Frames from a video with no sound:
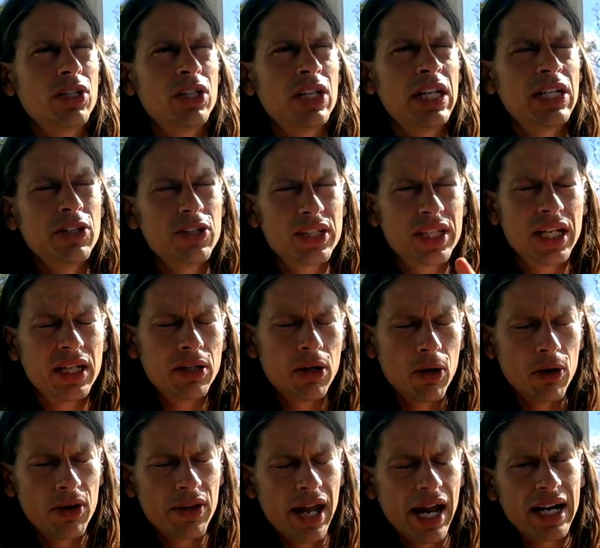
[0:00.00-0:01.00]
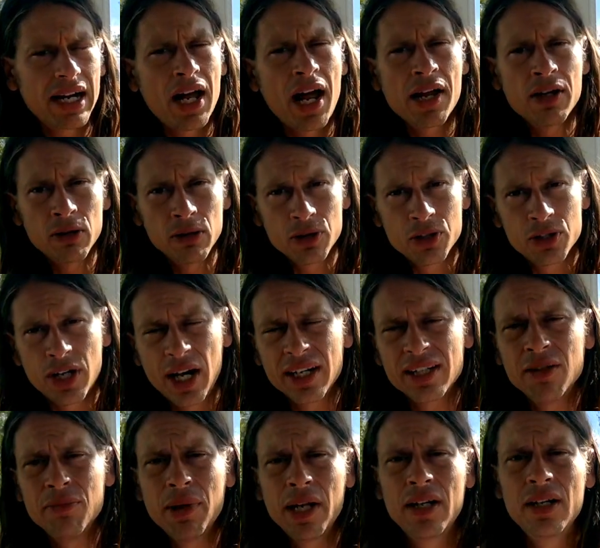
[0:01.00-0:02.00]
you say no to that guy, you'll
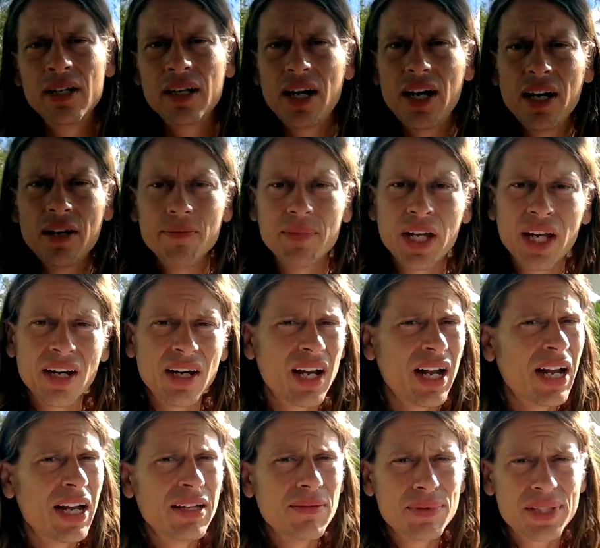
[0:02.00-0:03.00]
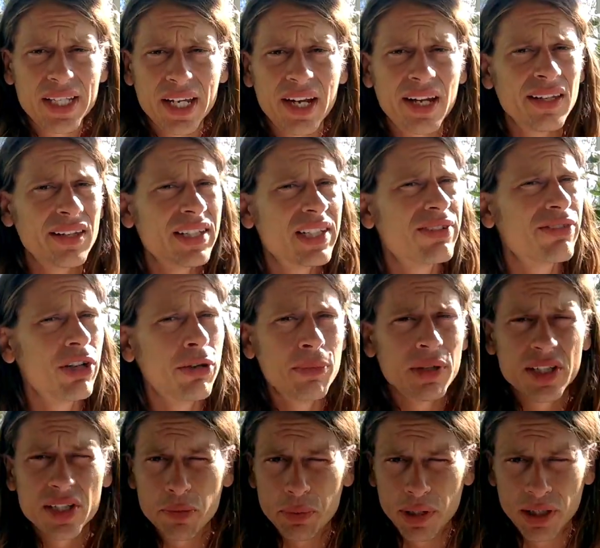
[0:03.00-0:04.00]
attract a better guy. And I'm saying this from
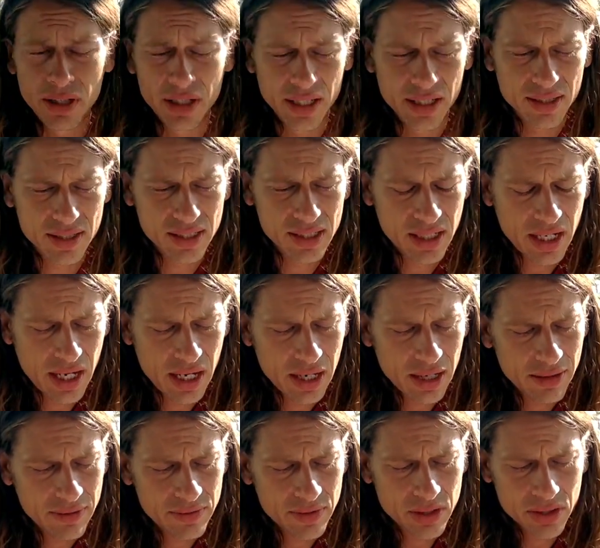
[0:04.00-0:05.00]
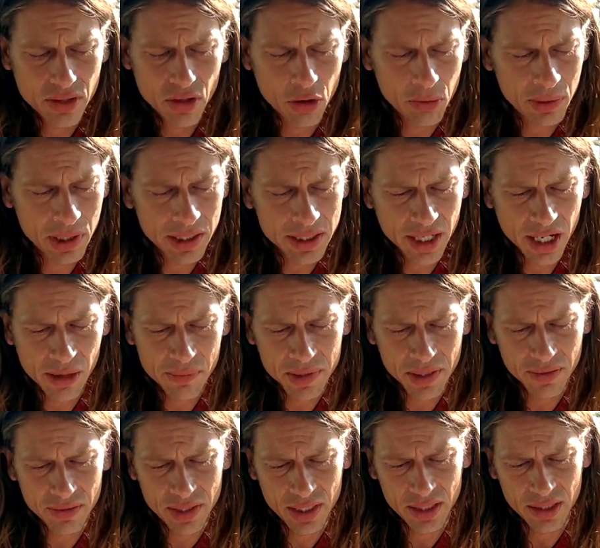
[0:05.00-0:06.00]
experience. So many times
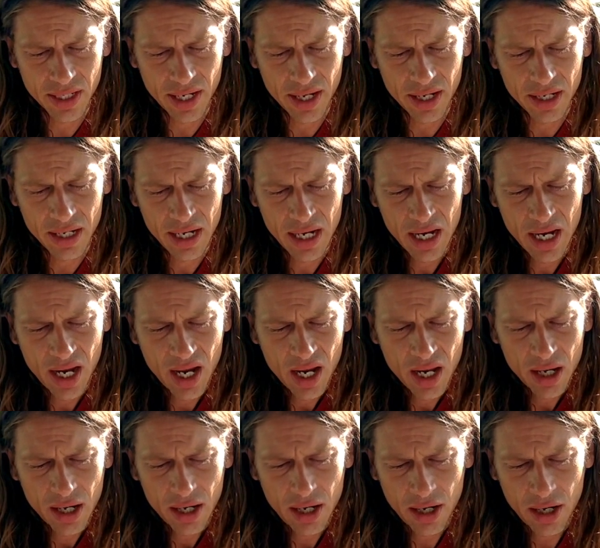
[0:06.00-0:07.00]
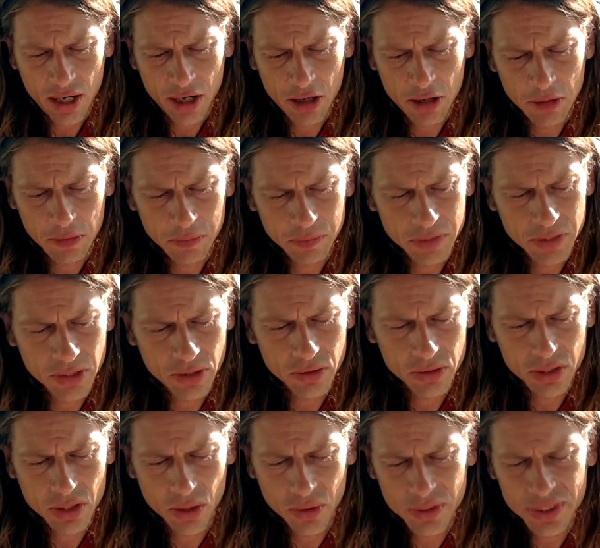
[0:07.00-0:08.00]
I've seen that. So
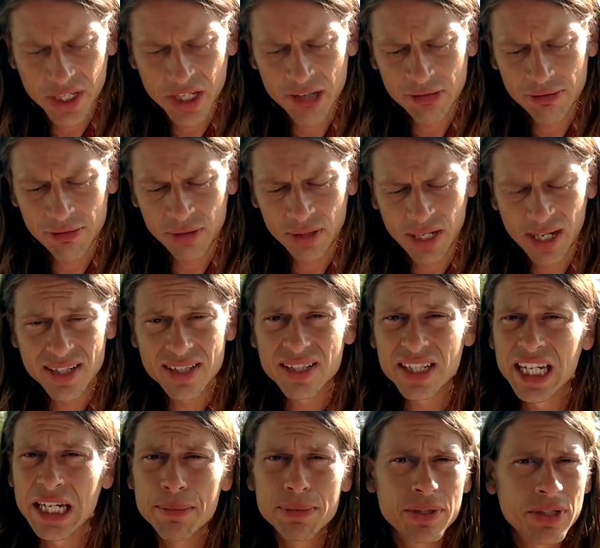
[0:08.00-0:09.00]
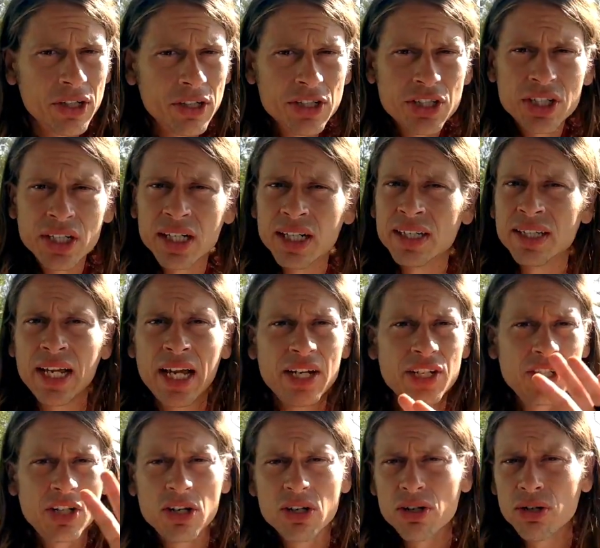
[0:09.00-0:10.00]
don't settle for less. Keep searching in that
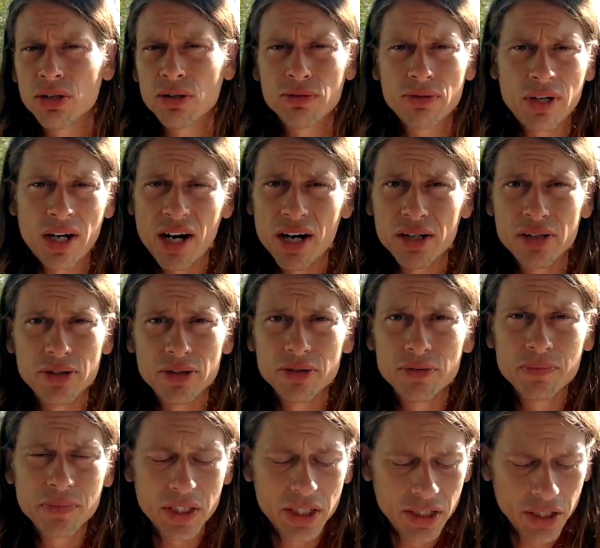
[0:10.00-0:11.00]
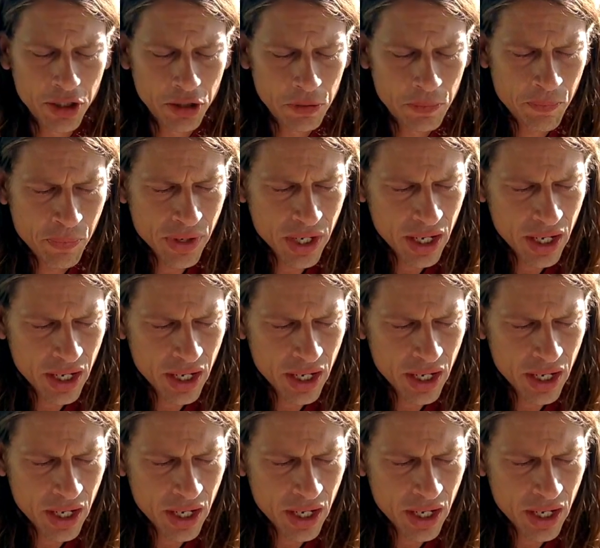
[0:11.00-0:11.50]
jungle of Rahu, you know?